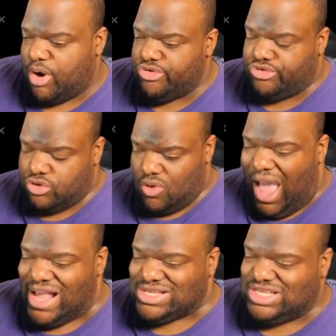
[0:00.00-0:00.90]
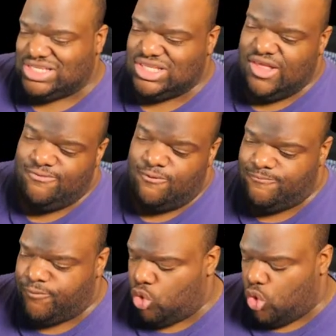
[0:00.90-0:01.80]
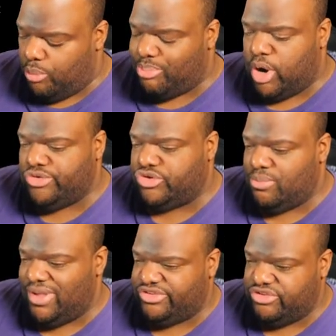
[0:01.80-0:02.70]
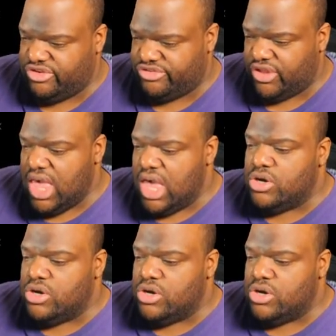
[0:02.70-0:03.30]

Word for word: personal, access level, full, personal messages,